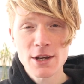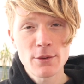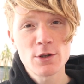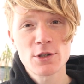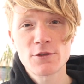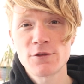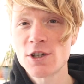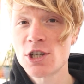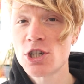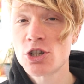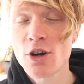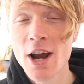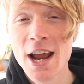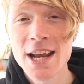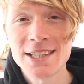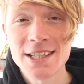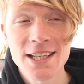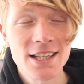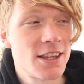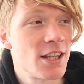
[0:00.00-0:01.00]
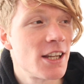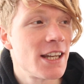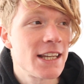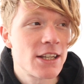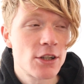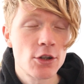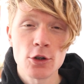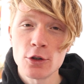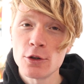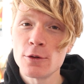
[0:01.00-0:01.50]
he was frustrated that
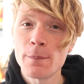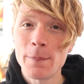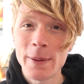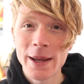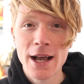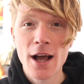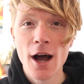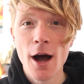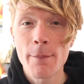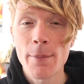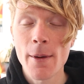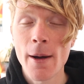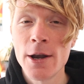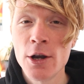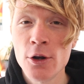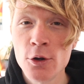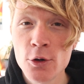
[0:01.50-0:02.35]
he couldn't pick up a